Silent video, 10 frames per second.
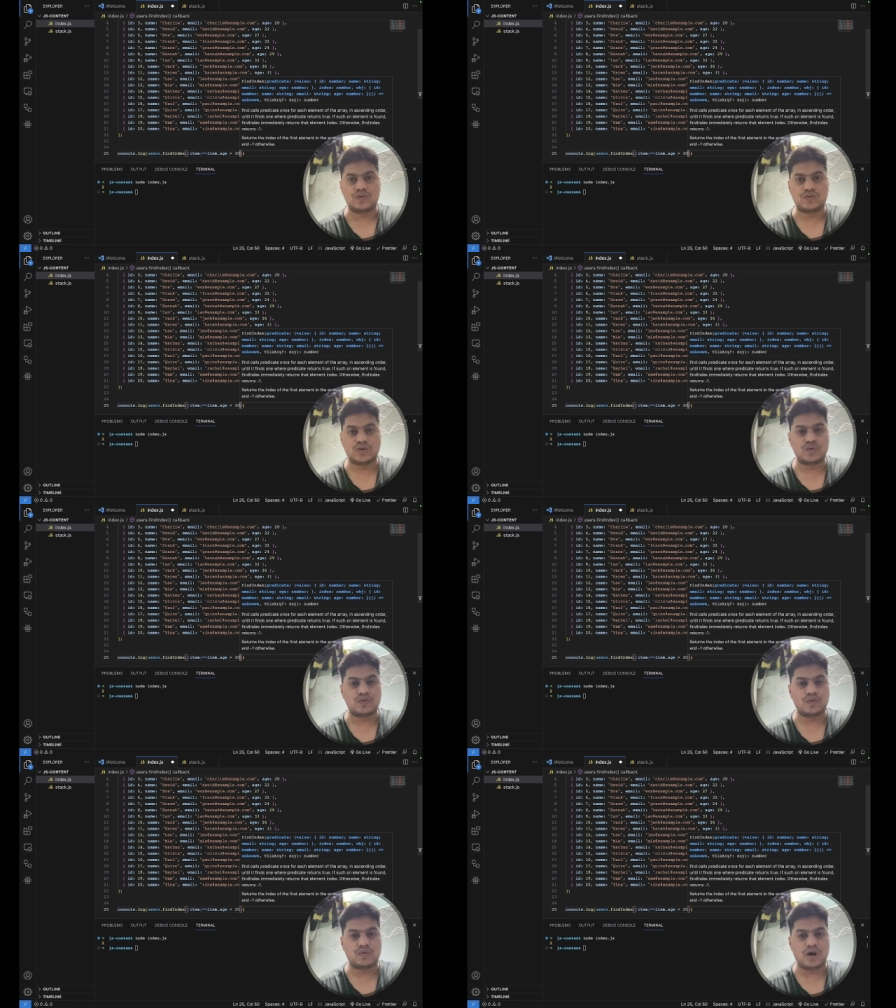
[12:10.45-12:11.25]
So
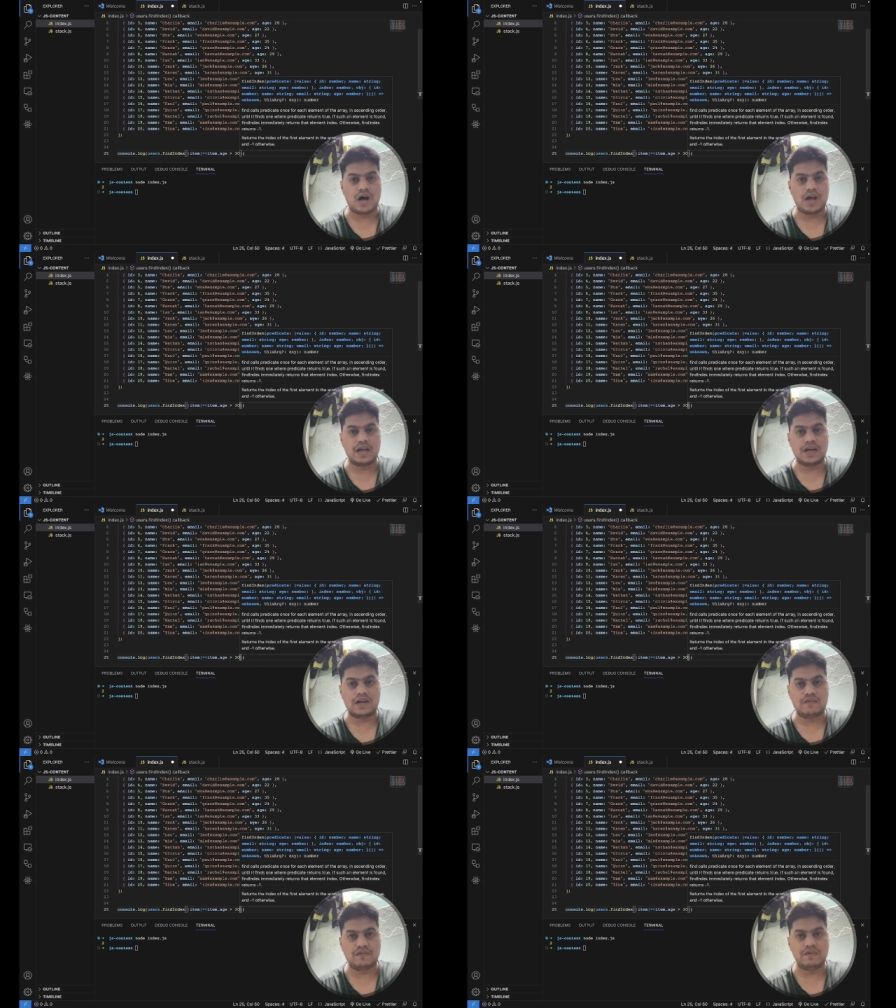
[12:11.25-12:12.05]

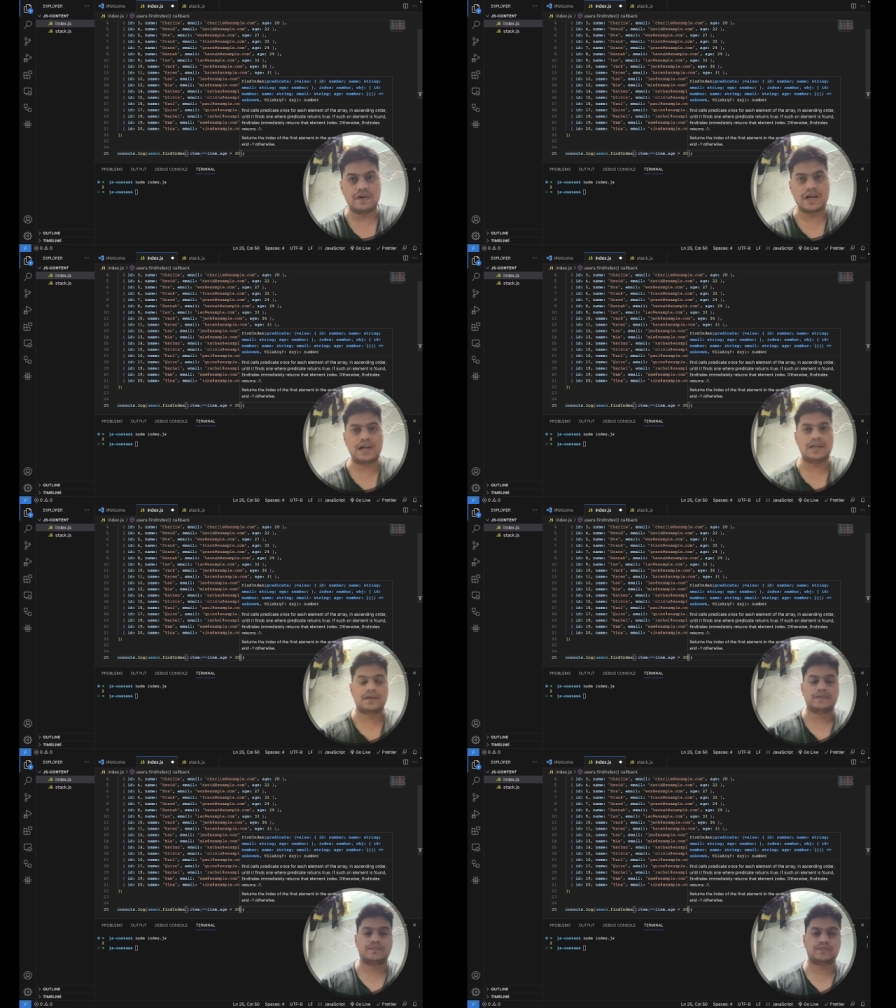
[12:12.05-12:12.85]
we will get
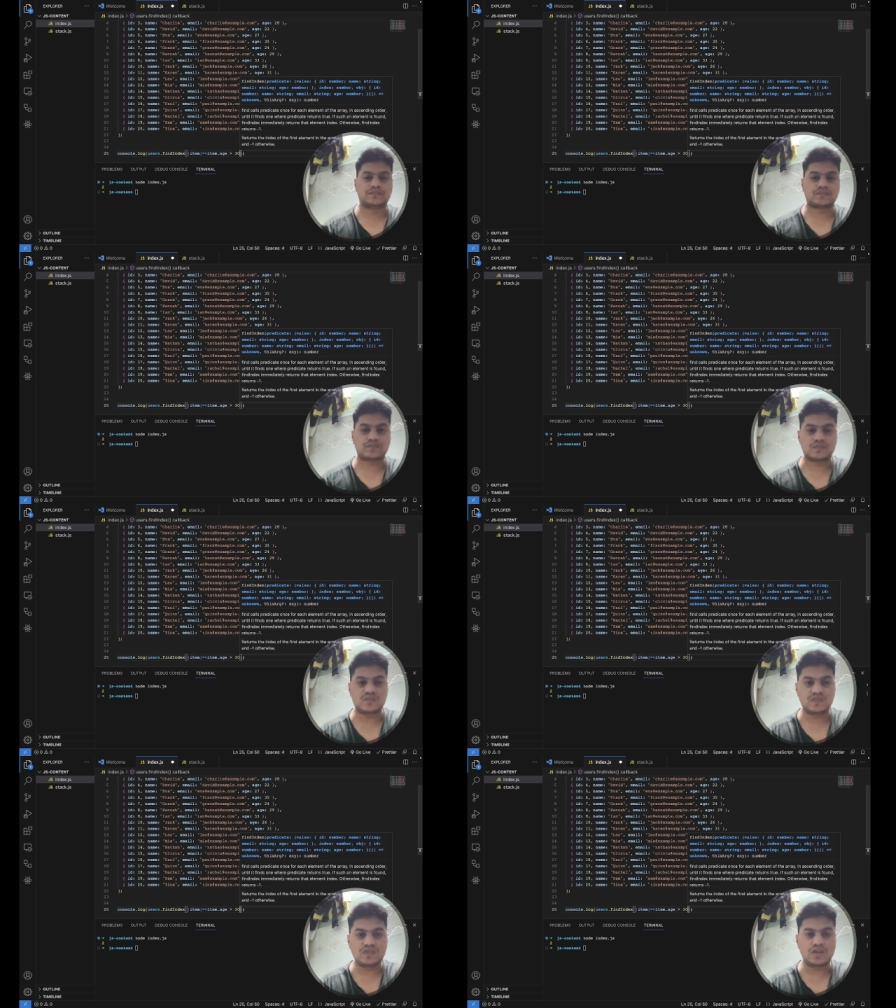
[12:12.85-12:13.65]

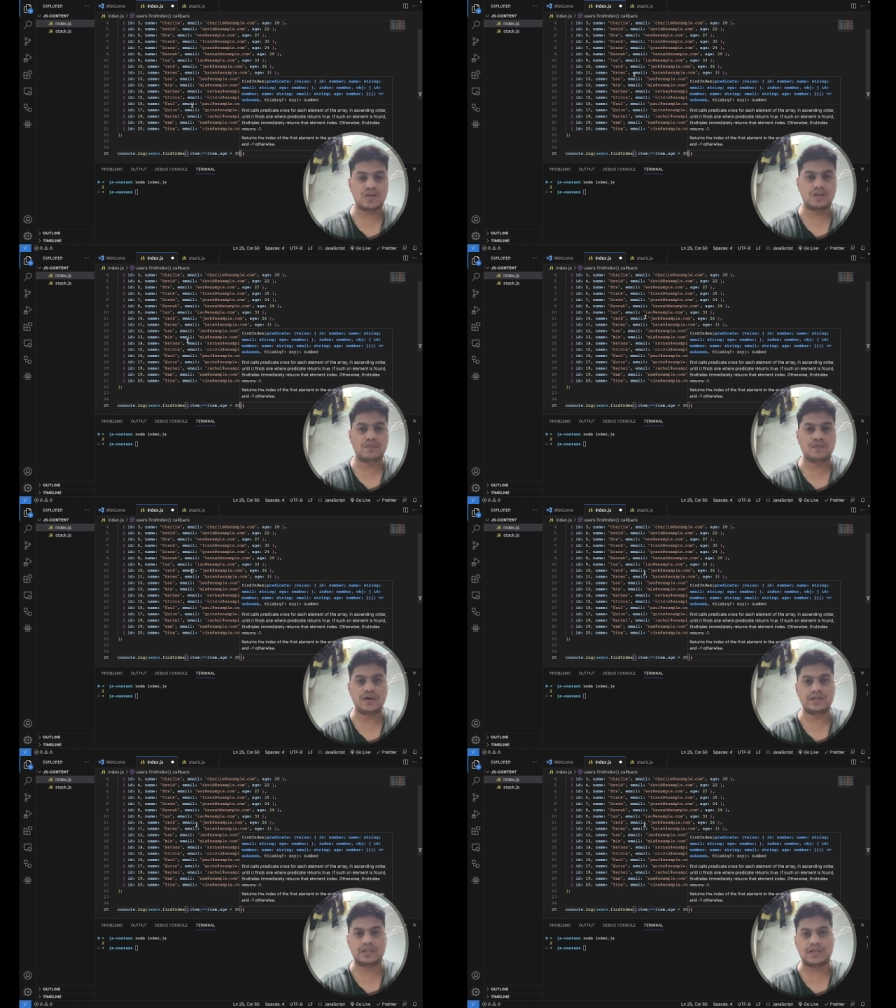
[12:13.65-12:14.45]
the
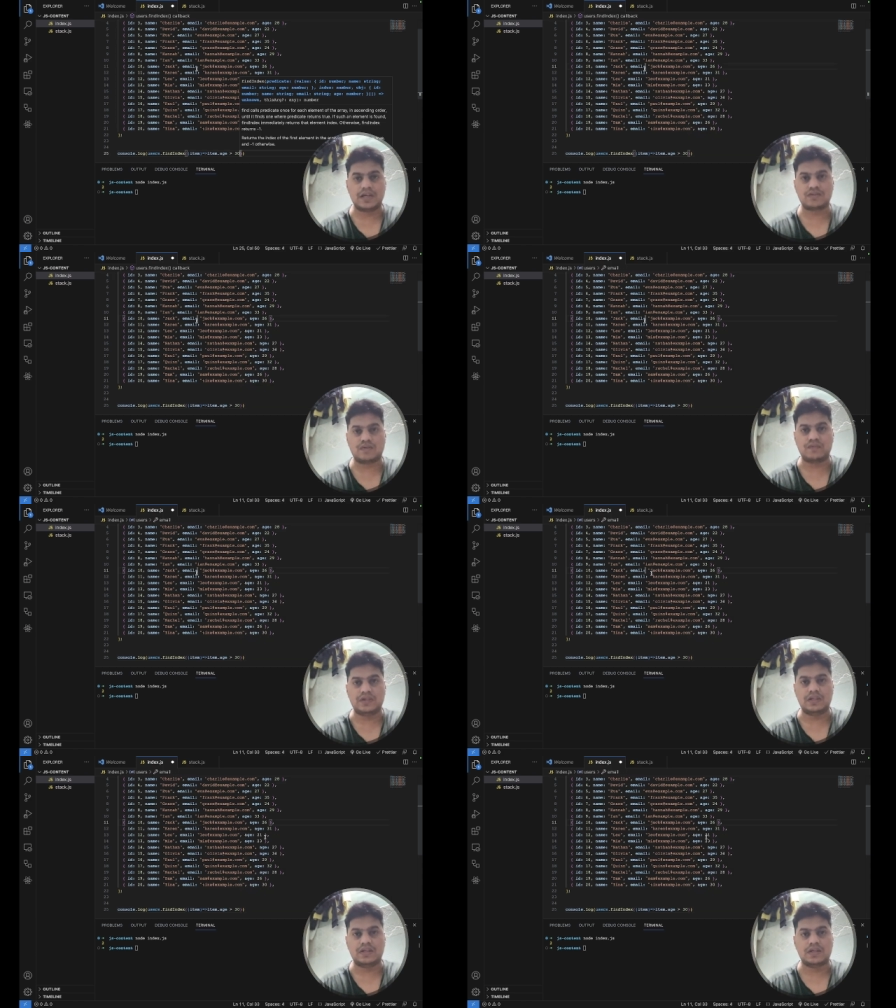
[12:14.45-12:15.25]
first index of
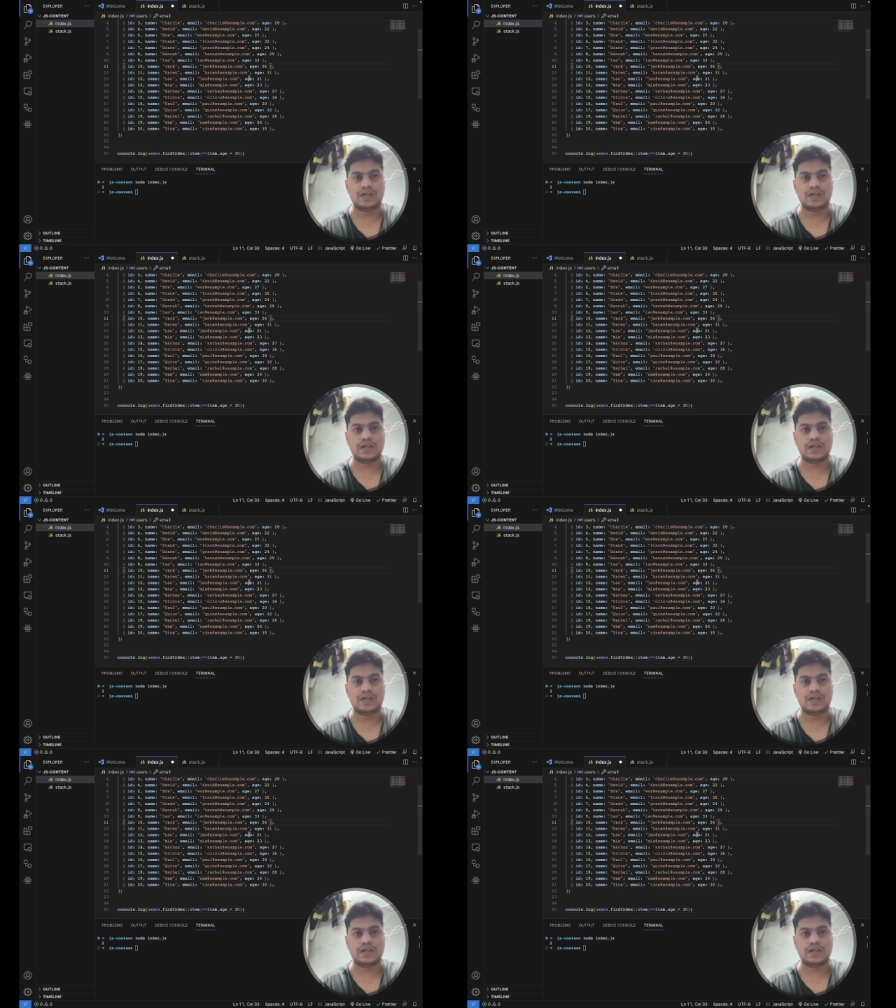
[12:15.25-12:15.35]
the